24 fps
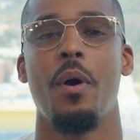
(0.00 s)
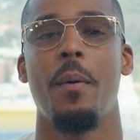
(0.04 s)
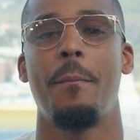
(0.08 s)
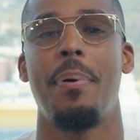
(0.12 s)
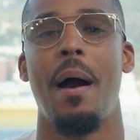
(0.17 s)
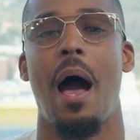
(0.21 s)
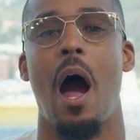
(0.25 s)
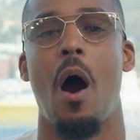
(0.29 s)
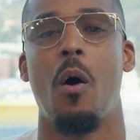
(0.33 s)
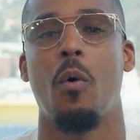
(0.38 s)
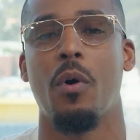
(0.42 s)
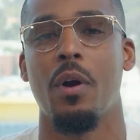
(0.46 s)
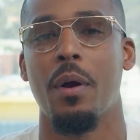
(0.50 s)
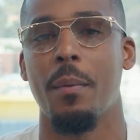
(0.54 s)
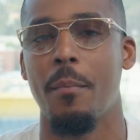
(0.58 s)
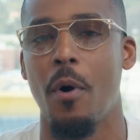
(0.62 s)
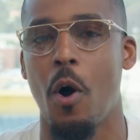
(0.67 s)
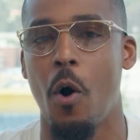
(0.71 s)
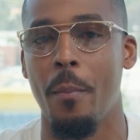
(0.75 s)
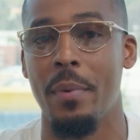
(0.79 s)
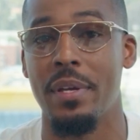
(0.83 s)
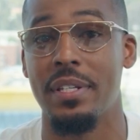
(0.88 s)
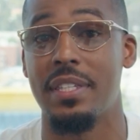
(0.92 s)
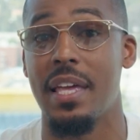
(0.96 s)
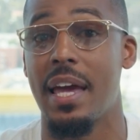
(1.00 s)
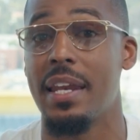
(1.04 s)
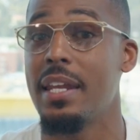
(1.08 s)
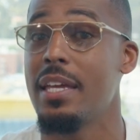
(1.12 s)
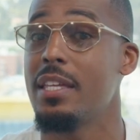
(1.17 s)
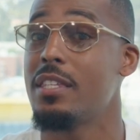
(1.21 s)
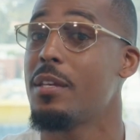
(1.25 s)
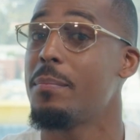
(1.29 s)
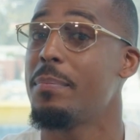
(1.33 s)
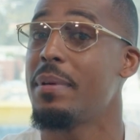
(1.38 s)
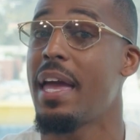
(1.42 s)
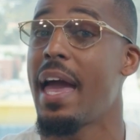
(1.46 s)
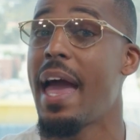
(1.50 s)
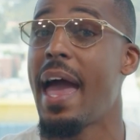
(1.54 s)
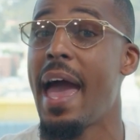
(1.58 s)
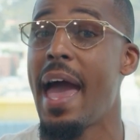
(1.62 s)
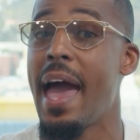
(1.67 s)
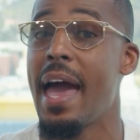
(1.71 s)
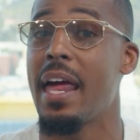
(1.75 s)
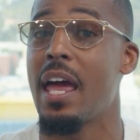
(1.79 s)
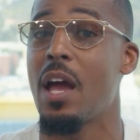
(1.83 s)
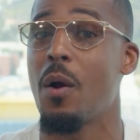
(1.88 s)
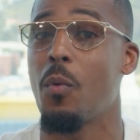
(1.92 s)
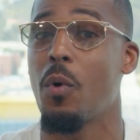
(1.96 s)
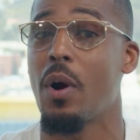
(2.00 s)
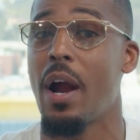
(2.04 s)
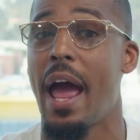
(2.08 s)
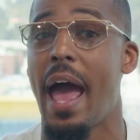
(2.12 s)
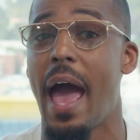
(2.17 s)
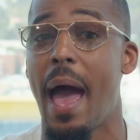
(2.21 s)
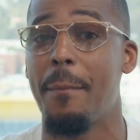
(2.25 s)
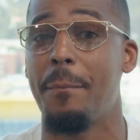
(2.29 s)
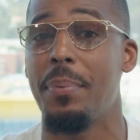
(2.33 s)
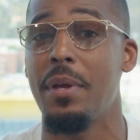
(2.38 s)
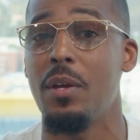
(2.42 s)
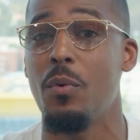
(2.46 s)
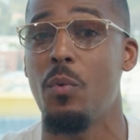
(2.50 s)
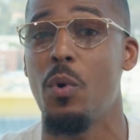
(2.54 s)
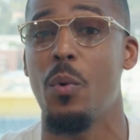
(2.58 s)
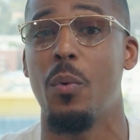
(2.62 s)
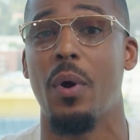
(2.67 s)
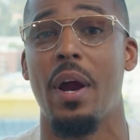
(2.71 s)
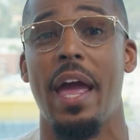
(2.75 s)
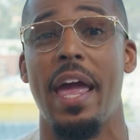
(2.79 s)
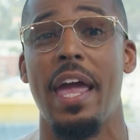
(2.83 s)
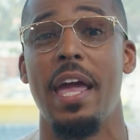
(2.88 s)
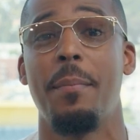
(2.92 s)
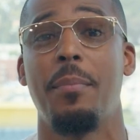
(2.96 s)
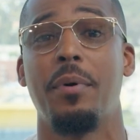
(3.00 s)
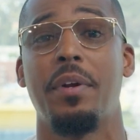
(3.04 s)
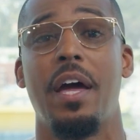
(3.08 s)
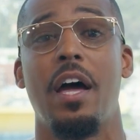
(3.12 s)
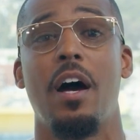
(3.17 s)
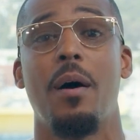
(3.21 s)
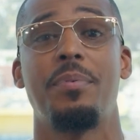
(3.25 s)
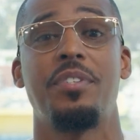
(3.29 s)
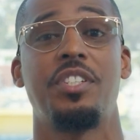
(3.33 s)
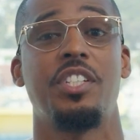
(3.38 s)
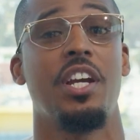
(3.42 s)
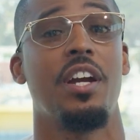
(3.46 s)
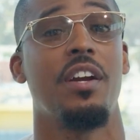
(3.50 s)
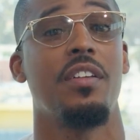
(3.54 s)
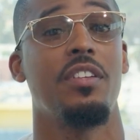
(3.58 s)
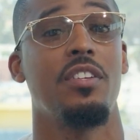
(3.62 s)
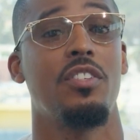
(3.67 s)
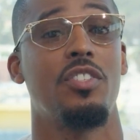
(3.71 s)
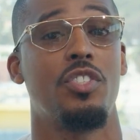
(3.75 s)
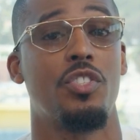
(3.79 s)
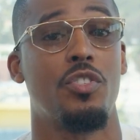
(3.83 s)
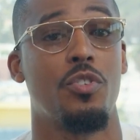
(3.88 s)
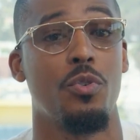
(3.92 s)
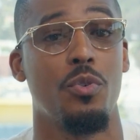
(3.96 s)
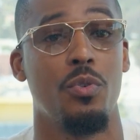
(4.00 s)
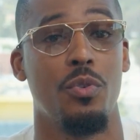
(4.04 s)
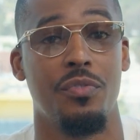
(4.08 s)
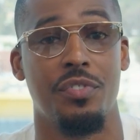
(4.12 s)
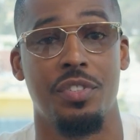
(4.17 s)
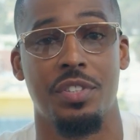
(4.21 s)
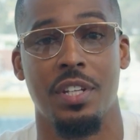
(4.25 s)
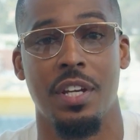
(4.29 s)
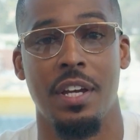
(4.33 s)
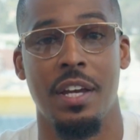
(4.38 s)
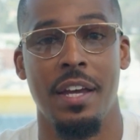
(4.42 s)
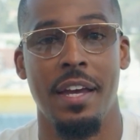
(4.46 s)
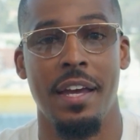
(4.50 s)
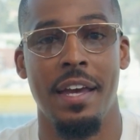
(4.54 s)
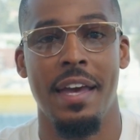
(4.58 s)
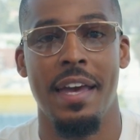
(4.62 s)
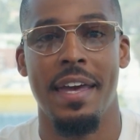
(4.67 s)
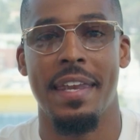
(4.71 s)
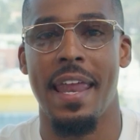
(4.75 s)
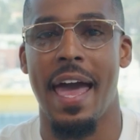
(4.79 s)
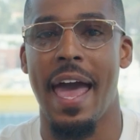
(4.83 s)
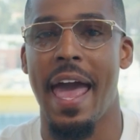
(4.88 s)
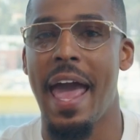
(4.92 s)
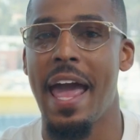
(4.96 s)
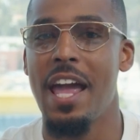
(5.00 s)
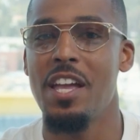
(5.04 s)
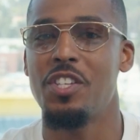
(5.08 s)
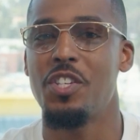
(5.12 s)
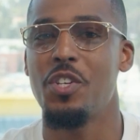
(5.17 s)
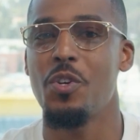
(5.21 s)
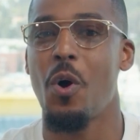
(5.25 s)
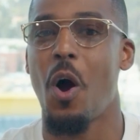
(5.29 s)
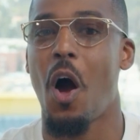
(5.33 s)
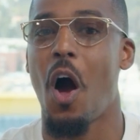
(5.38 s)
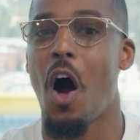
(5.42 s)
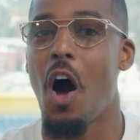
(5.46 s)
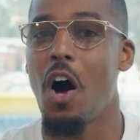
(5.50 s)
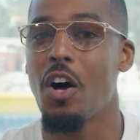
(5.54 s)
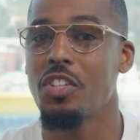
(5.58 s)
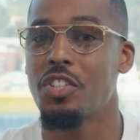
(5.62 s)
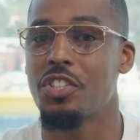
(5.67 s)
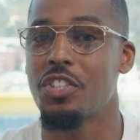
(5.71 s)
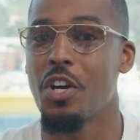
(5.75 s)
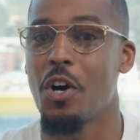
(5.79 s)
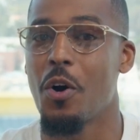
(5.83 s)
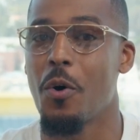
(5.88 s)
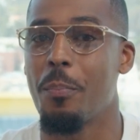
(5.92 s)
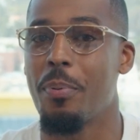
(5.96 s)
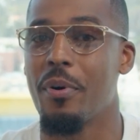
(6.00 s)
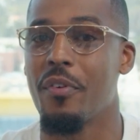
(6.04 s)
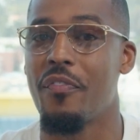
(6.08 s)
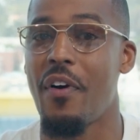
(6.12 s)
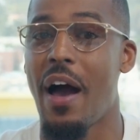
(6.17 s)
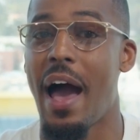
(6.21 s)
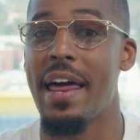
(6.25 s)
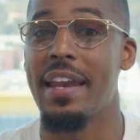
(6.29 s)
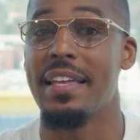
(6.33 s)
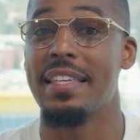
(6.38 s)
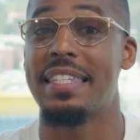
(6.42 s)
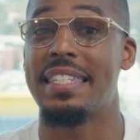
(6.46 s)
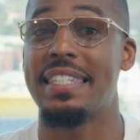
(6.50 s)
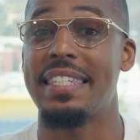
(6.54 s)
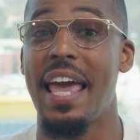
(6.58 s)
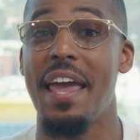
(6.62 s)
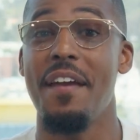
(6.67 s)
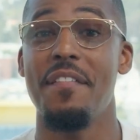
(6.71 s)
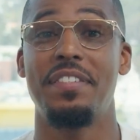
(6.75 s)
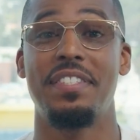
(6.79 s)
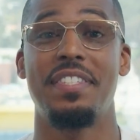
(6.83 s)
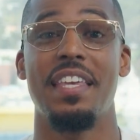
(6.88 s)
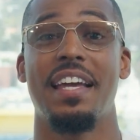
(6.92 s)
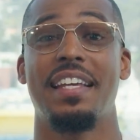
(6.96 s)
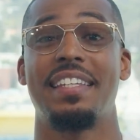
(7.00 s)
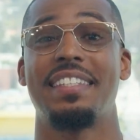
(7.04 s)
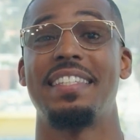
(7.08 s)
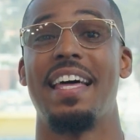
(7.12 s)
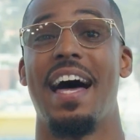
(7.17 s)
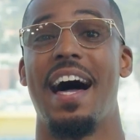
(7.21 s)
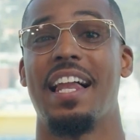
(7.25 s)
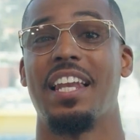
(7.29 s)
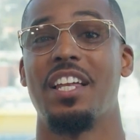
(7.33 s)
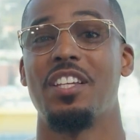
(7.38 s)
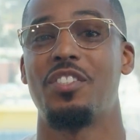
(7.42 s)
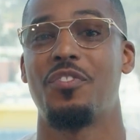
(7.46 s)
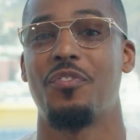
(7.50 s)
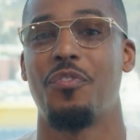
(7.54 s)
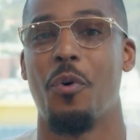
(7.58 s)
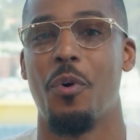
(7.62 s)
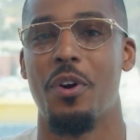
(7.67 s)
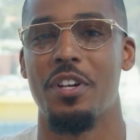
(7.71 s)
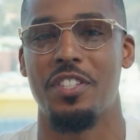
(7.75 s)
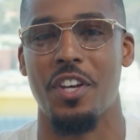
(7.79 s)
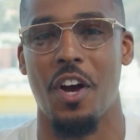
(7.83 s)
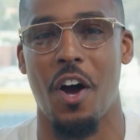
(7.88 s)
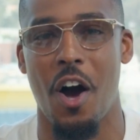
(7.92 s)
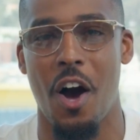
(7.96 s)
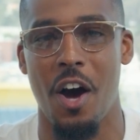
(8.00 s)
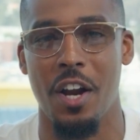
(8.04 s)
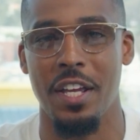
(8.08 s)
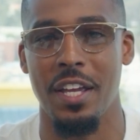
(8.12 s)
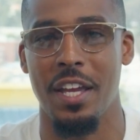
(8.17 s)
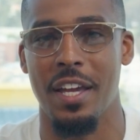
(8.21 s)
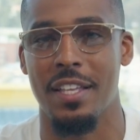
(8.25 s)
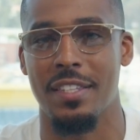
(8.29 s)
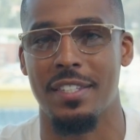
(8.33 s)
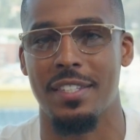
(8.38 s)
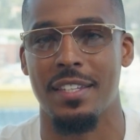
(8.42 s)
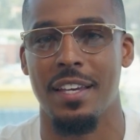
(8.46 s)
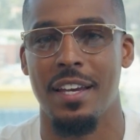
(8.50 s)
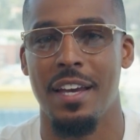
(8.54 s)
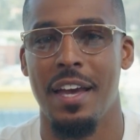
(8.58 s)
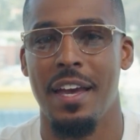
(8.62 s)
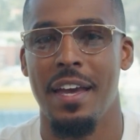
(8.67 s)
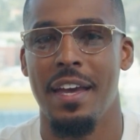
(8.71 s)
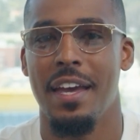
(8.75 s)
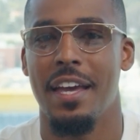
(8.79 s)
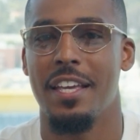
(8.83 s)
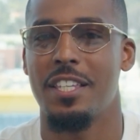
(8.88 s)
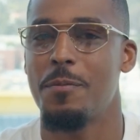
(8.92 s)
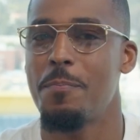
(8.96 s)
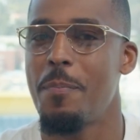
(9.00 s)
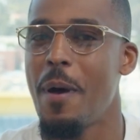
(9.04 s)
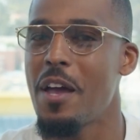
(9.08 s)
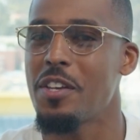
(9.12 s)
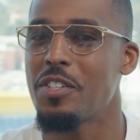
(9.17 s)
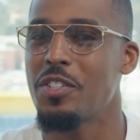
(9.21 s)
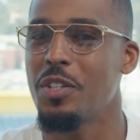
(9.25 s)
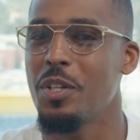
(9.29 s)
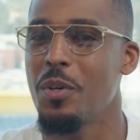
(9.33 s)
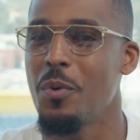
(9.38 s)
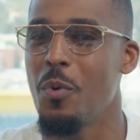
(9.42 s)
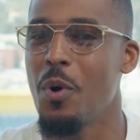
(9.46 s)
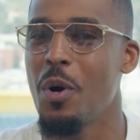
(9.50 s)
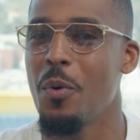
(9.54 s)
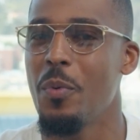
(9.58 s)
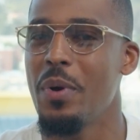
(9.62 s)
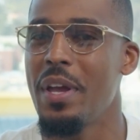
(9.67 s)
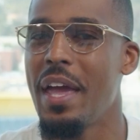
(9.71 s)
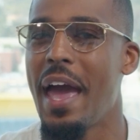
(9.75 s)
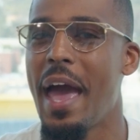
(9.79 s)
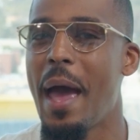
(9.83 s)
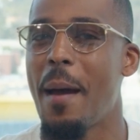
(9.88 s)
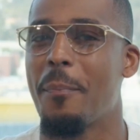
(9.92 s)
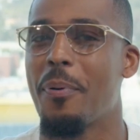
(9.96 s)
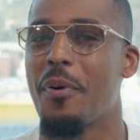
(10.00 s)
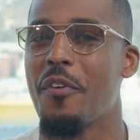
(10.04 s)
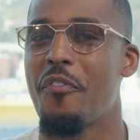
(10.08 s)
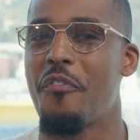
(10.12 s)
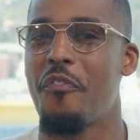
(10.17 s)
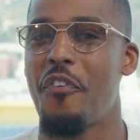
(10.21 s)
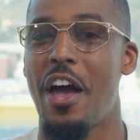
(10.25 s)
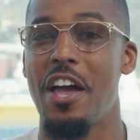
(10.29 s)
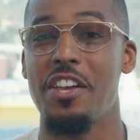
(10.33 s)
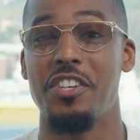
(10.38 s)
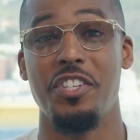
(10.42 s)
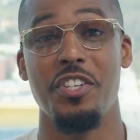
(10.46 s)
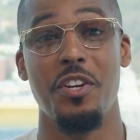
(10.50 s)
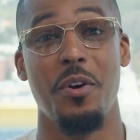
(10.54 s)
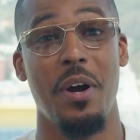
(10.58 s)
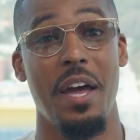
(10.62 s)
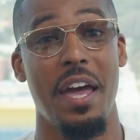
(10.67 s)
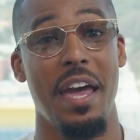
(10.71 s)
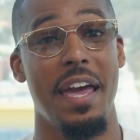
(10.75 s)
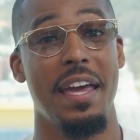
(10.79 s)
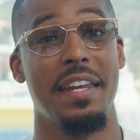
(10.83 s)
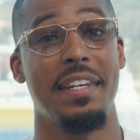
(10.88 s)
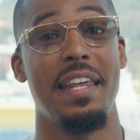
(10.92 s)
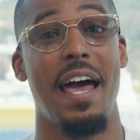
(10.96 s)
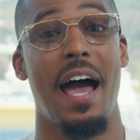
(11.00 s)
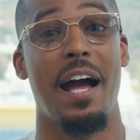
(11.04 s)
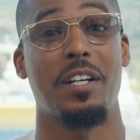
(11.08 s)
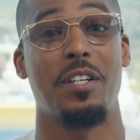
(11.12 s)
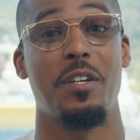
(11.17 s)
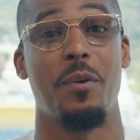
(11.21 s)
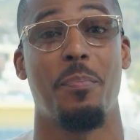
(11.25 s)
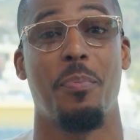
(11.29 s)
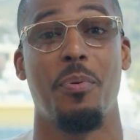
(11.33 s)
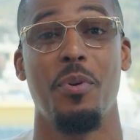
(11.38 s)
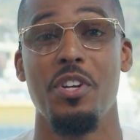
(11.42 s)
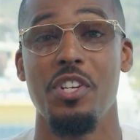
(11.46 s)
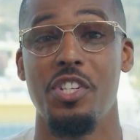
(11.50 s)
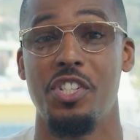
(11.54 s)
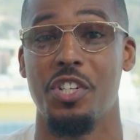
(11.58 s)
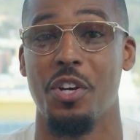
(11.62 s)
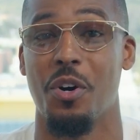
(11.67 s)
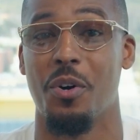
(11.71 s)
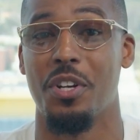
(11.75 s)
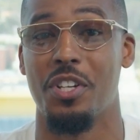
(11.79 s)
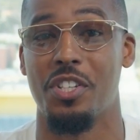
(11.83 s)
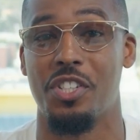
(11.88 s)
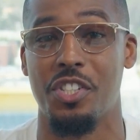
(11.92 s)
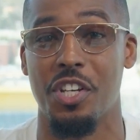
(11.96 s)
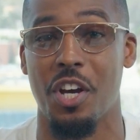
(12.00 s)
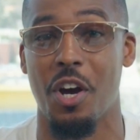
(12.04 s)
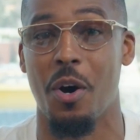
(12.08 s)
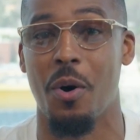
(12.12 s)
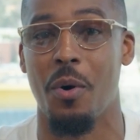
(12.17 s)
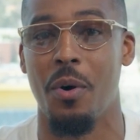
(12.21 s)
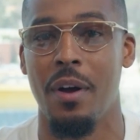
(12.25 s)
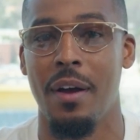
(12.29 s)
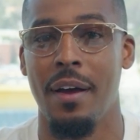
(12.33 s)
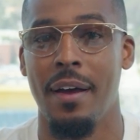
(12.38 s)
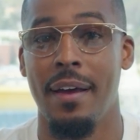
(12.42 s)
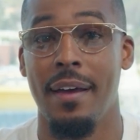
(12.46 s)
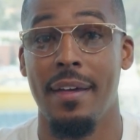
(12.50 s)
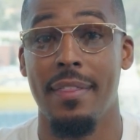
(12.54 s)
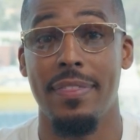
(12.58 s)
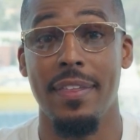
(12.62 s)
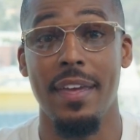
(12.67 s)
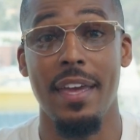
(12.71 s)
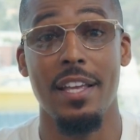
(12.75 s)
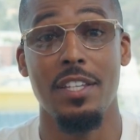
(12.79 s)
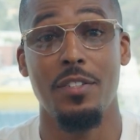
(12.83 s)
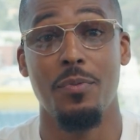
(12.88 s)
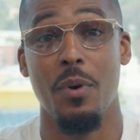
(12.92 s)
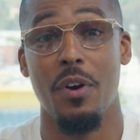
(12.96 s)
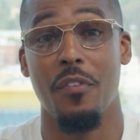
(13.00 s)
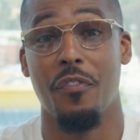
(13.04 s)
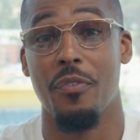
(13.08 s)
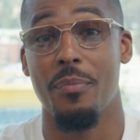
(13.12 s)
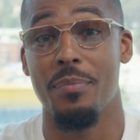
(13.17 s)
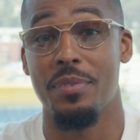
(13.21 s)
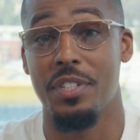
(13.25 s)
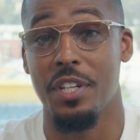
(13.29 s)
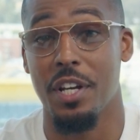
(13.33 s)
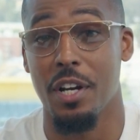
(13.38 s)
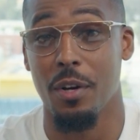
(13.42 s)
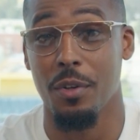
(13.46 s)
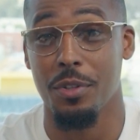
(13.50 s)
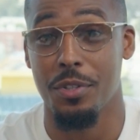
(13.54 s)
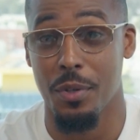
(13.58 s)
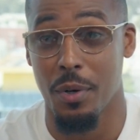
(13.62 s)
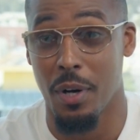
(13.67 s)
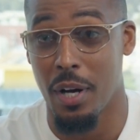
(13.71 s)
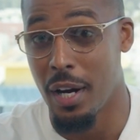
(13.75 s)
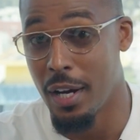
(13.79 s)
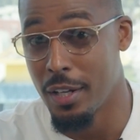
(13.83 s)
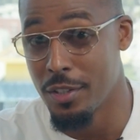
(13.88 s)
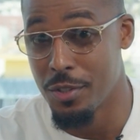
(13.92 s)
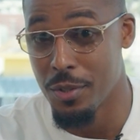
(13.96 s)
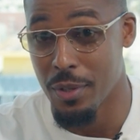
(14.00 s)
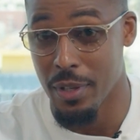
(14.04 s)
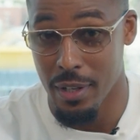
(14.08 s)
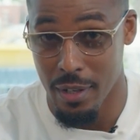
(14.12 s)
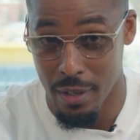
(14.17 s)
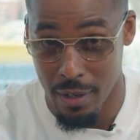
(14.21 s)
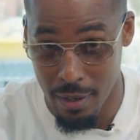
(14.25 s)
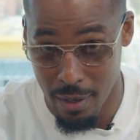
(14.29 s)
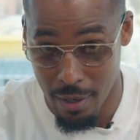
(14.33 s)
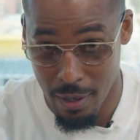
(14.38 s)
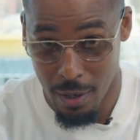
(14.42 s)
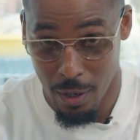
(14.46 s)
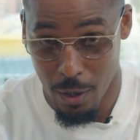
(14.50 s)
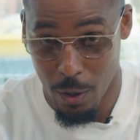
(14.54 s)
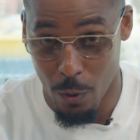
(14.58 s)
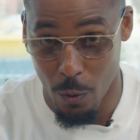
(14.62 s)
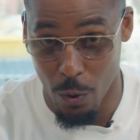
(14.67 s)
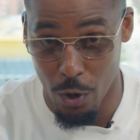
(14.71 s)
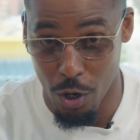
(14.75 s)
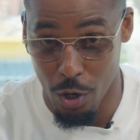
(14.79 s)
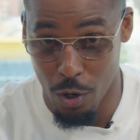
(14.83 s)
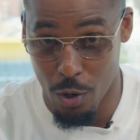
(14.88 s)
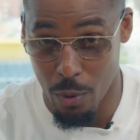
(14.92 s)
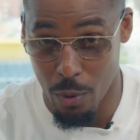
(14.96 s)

empowering moments that need to be had, and we're happy we were able to help share these truths. Now, HU also provided safe sex knowledge for its audience, especially when we had professional head doctor pre-show on the show. Things went from zero to 100 real